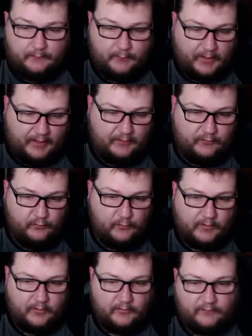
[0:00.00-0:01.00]
But I do
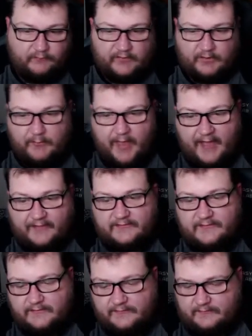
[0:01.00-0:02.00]
want all the V
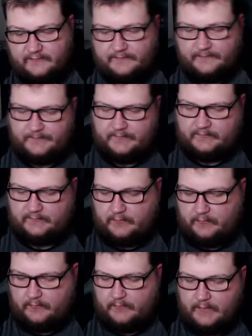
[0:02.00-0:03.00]
maxes.
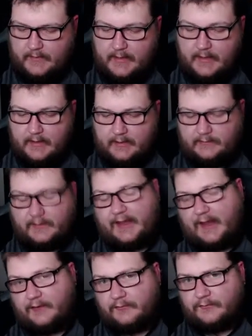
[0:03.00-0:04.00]
So,
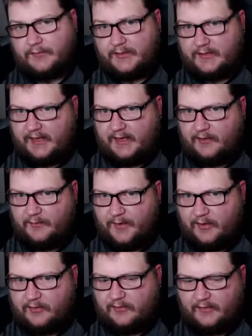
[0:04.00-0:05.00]
like, I don't really care
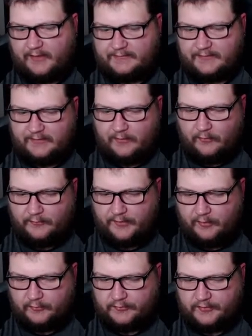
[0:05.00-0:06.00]
about collecting all the
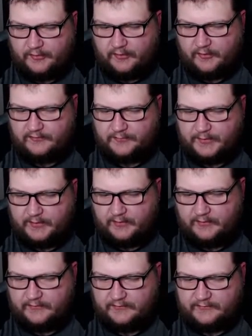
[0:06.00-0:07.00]
Alton arts
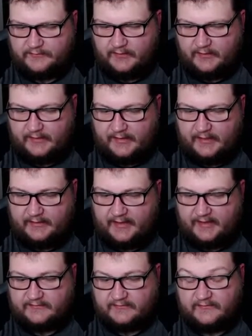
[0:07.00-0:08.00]
because, again,
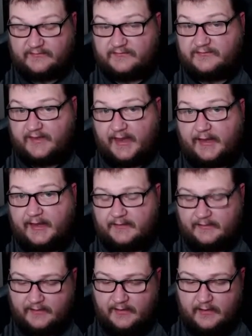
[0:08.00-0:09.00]
that's
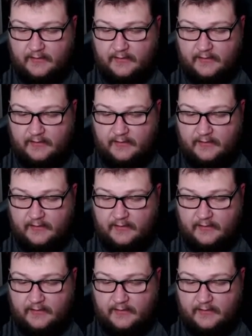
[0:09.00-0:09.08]
insane.